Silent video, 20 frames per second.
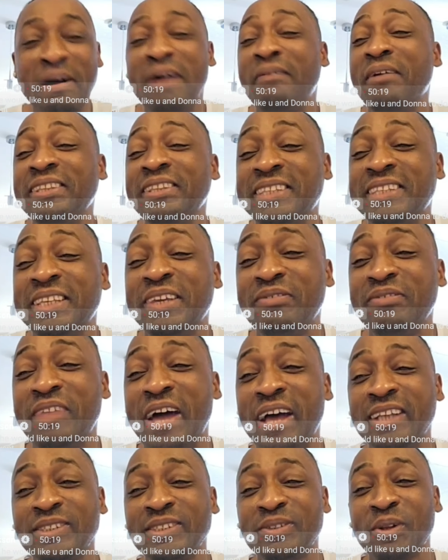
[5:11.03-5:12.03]
Baba
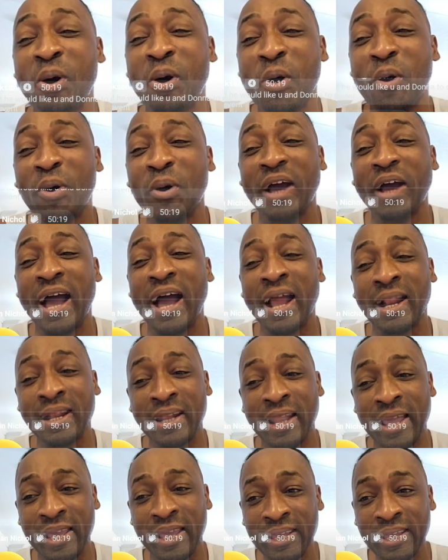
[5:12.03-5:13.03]
Tita's
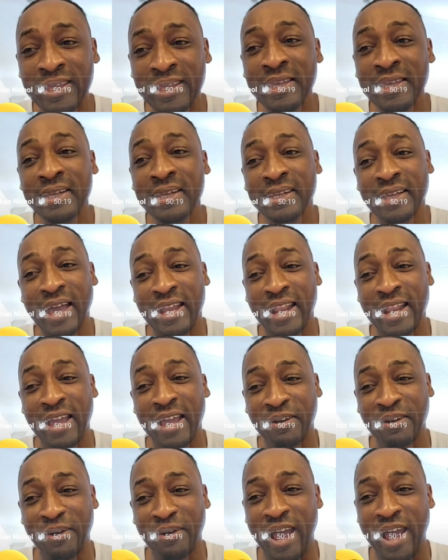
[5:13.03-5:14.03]
slogan there,
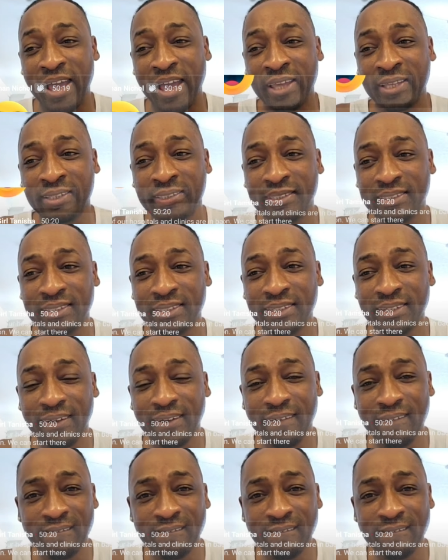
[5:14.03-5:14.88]
God of Christ,